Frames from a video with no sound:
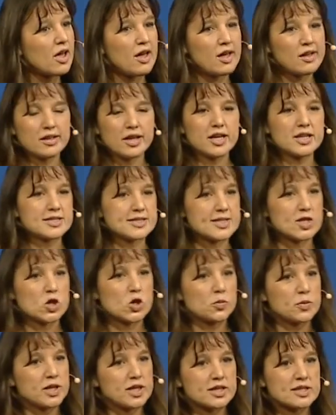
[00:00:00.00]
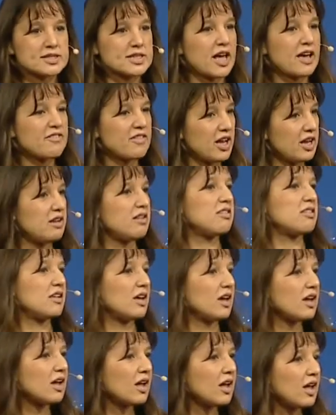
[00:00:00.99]
latest equipment, he doesn't have
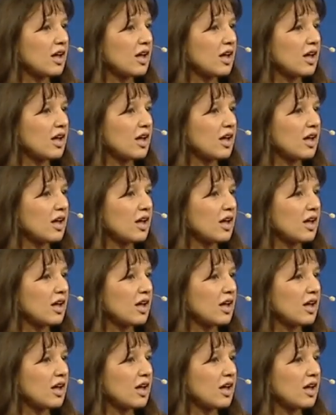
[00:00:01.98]
anything.